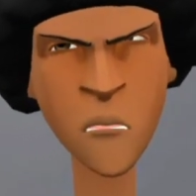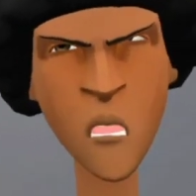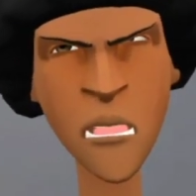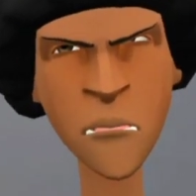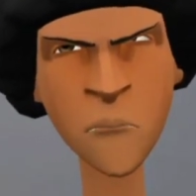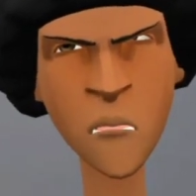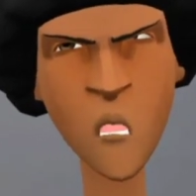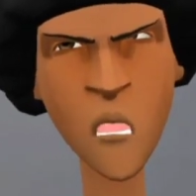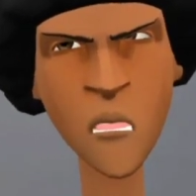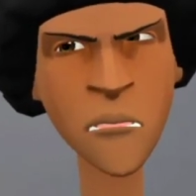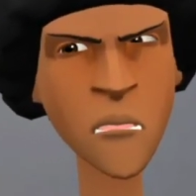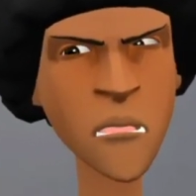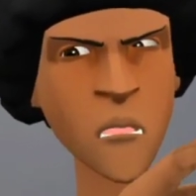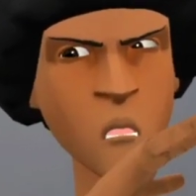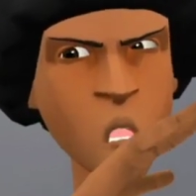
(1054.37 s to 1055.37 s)

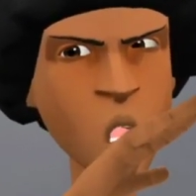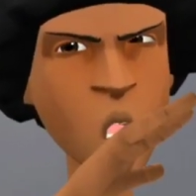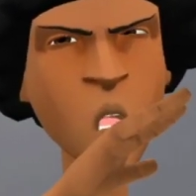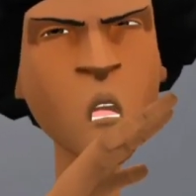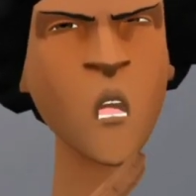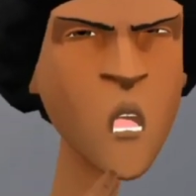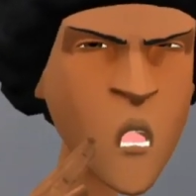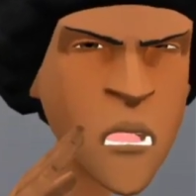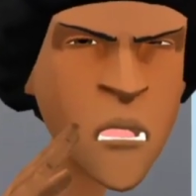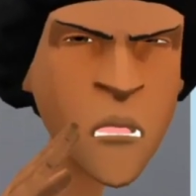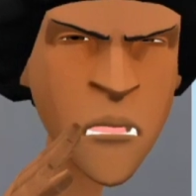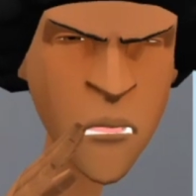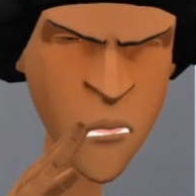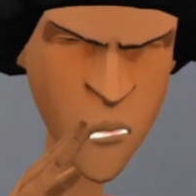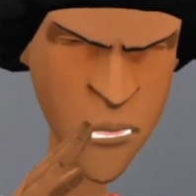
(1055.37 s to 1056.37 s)
Glorified Yahoo boy
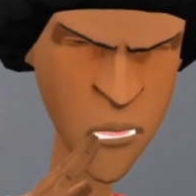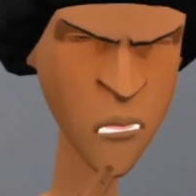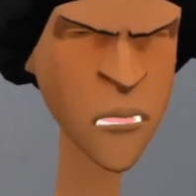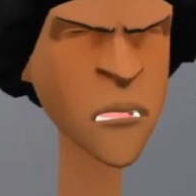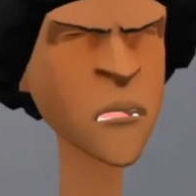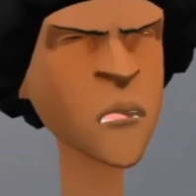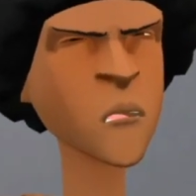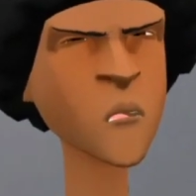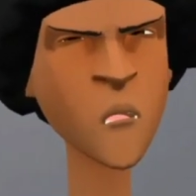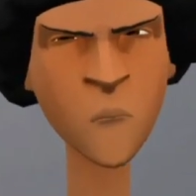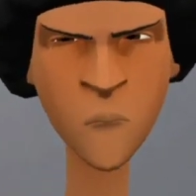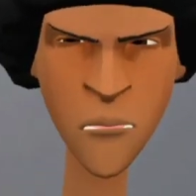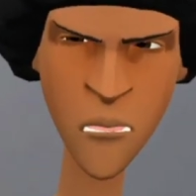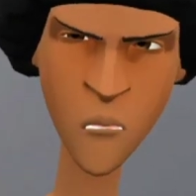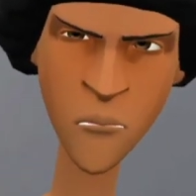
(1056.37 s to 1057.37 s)
disguising to be a
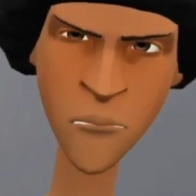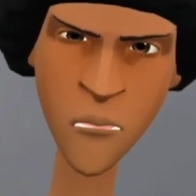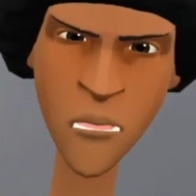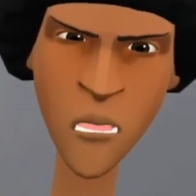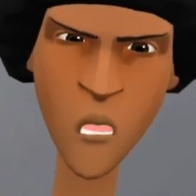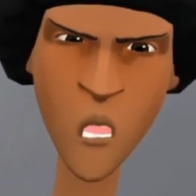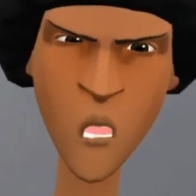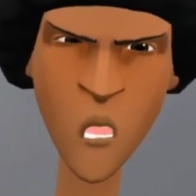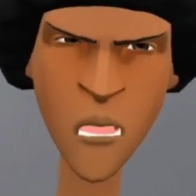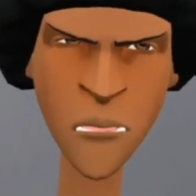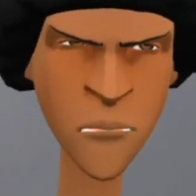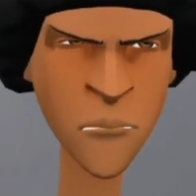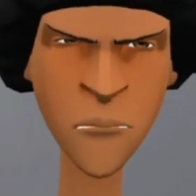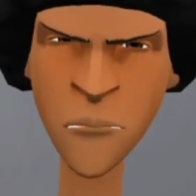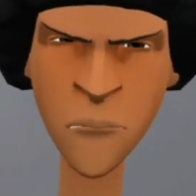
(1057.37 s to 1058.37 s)
gym instructor.
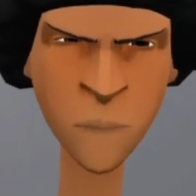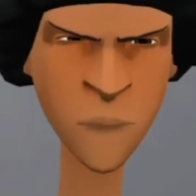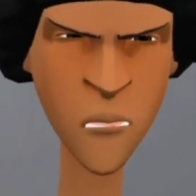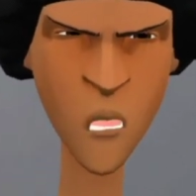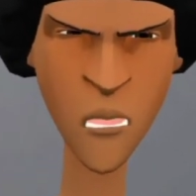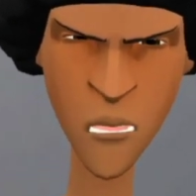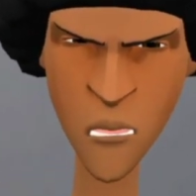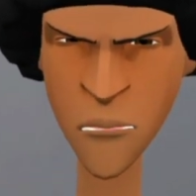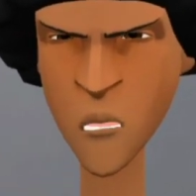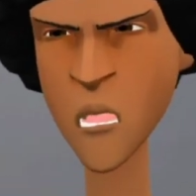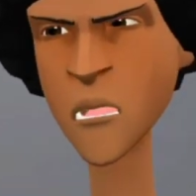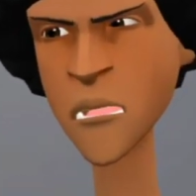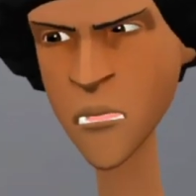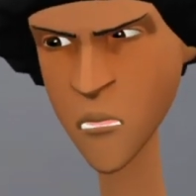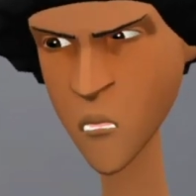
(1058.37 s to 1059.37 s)
He has now
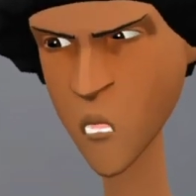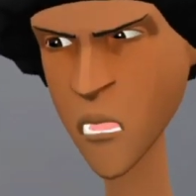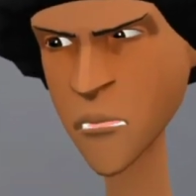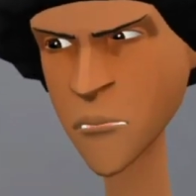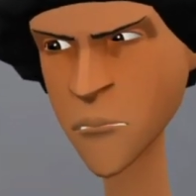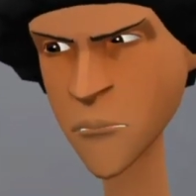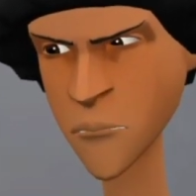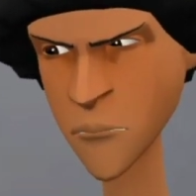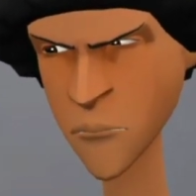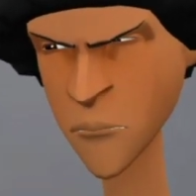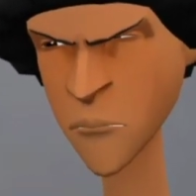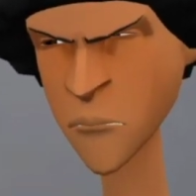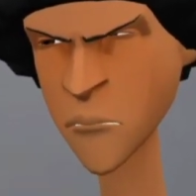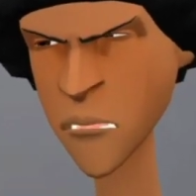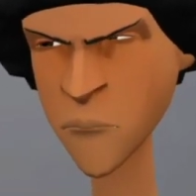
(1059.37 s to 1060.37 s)
scammed you.
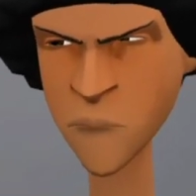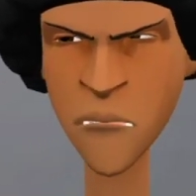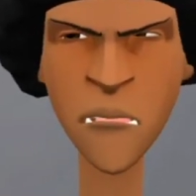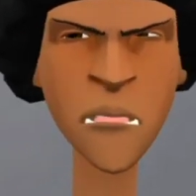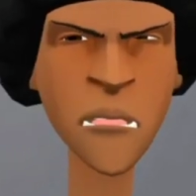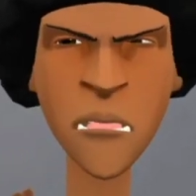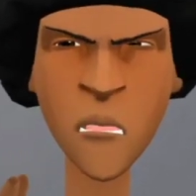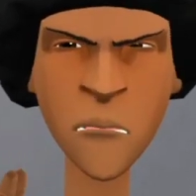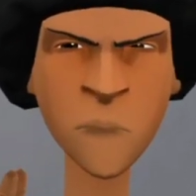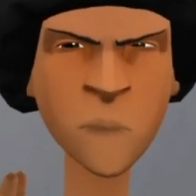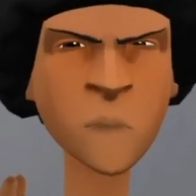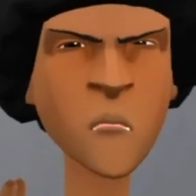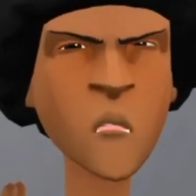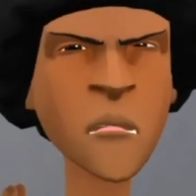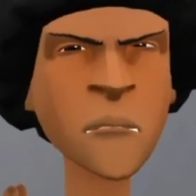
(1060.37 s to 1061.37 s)
Now he's telling
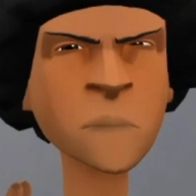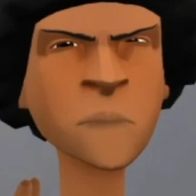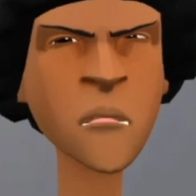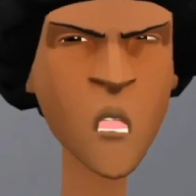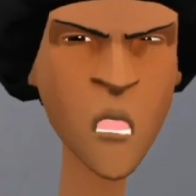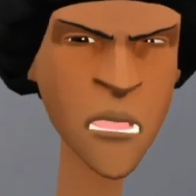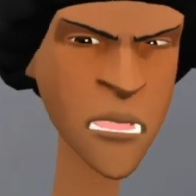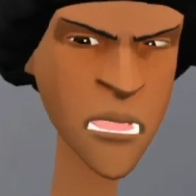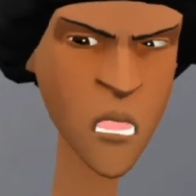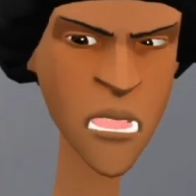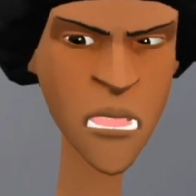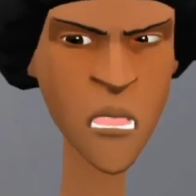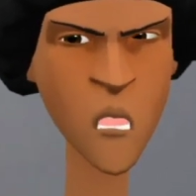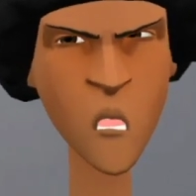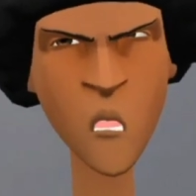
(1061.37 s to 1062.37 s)
you that he has a
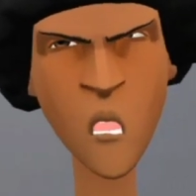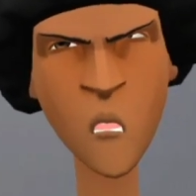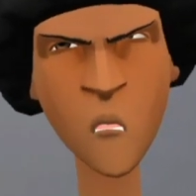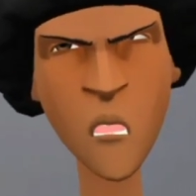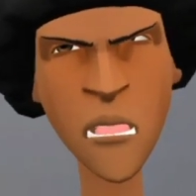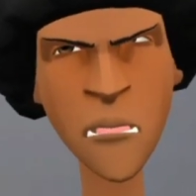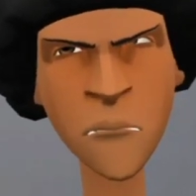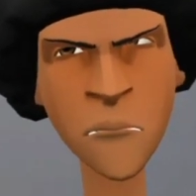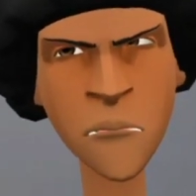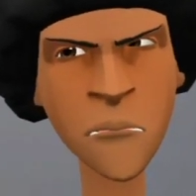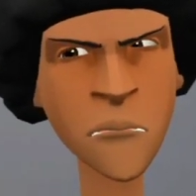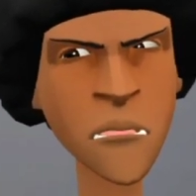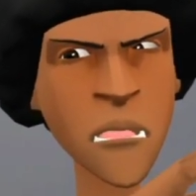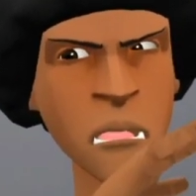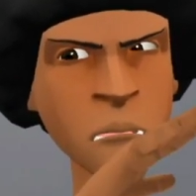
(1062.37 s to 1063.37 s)
family somewhere.
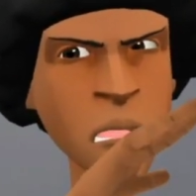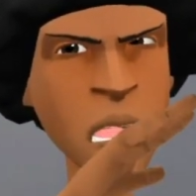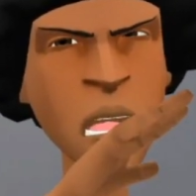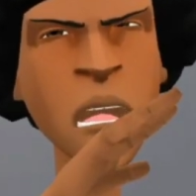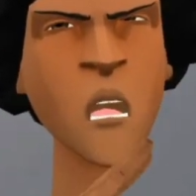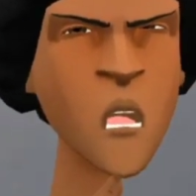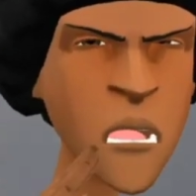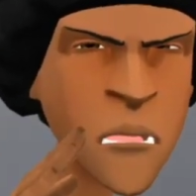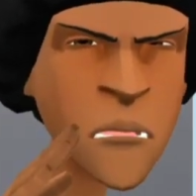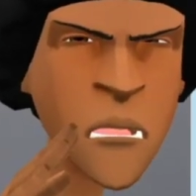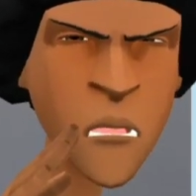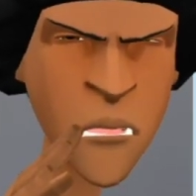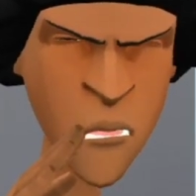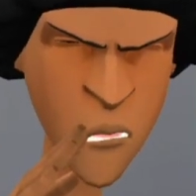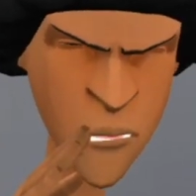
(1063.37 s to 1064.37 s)
I cannot advise
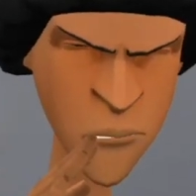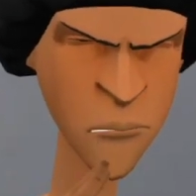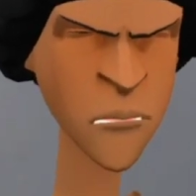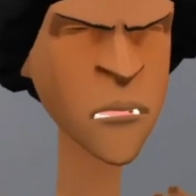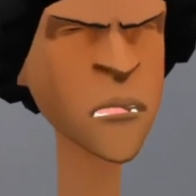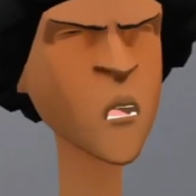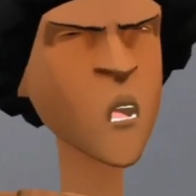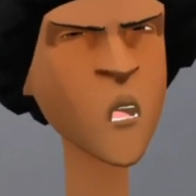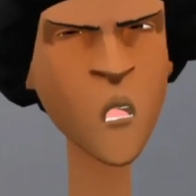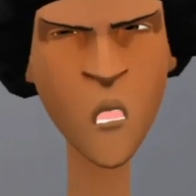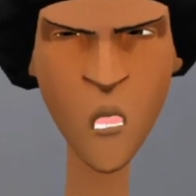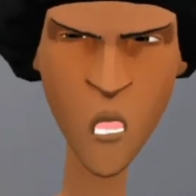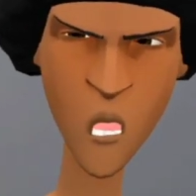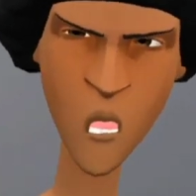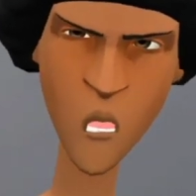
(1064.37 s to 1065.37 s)
you. I cannot.
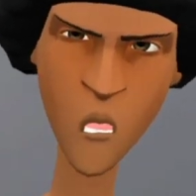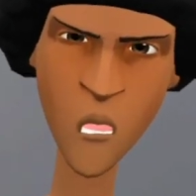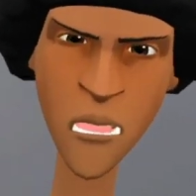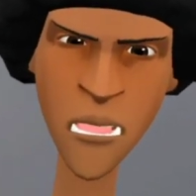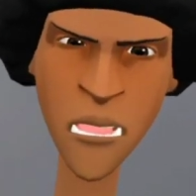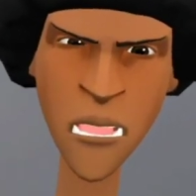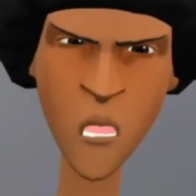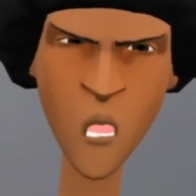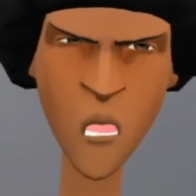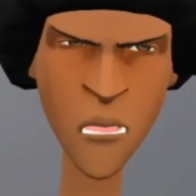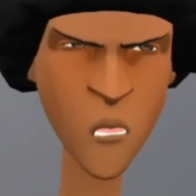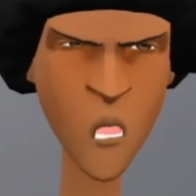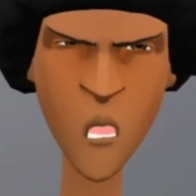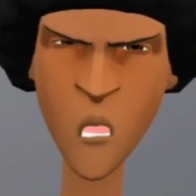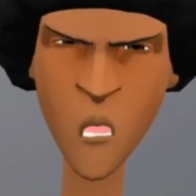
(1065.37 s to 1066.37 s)
Don't let your
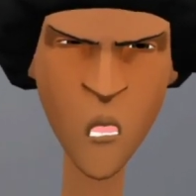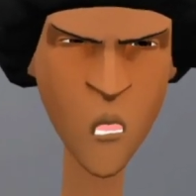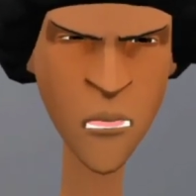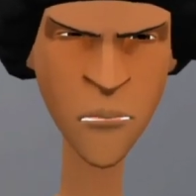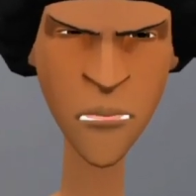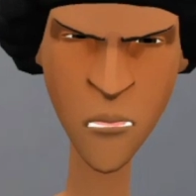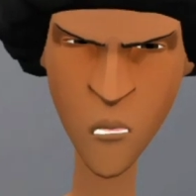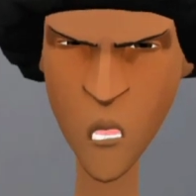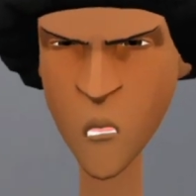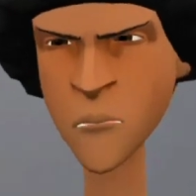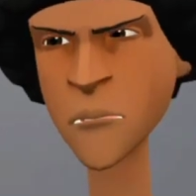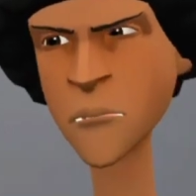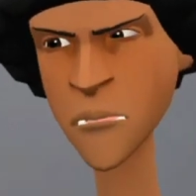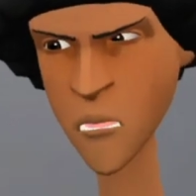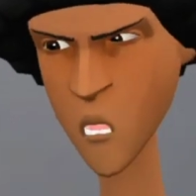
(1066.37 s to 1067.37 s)
husband know
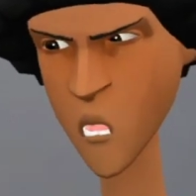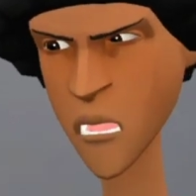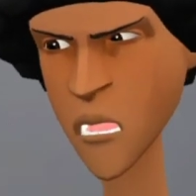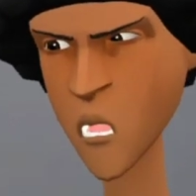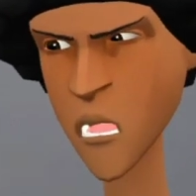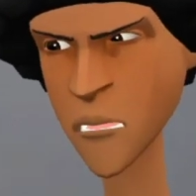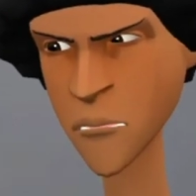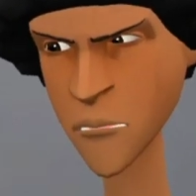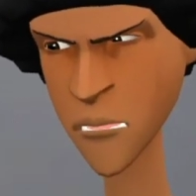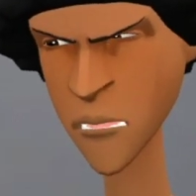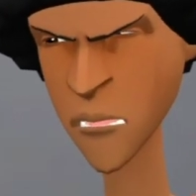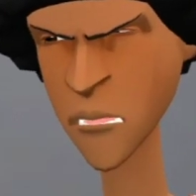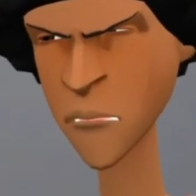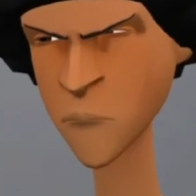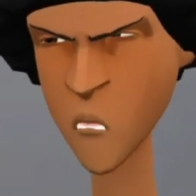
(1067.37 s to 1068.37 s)
that you ever told
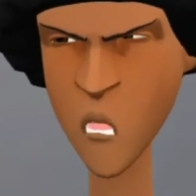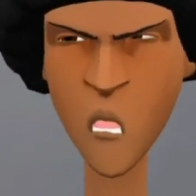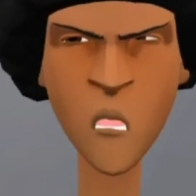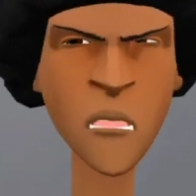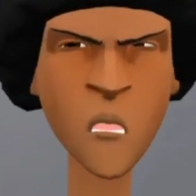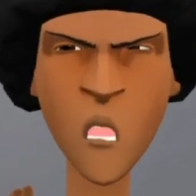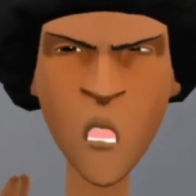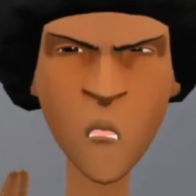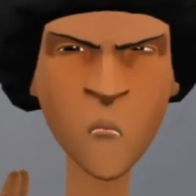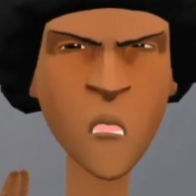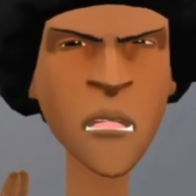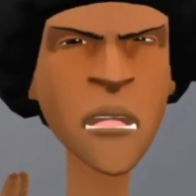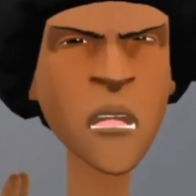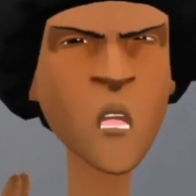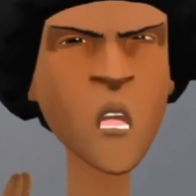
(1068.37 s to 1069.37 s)
me about this matter
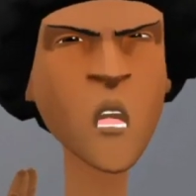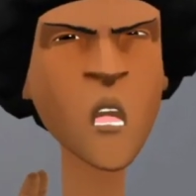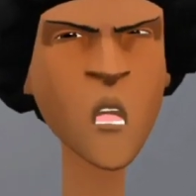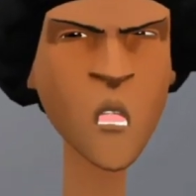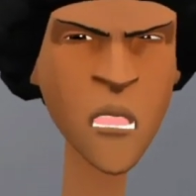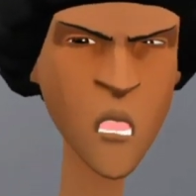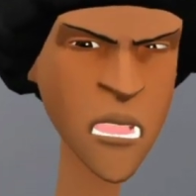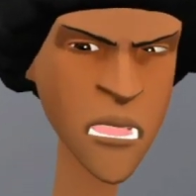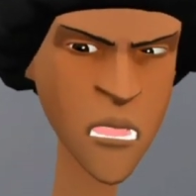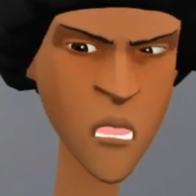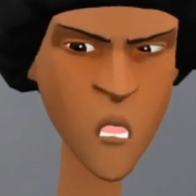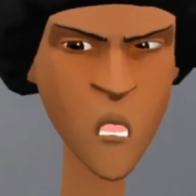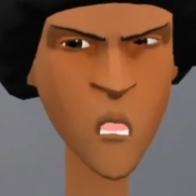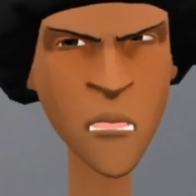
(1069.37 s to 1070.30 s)
at all.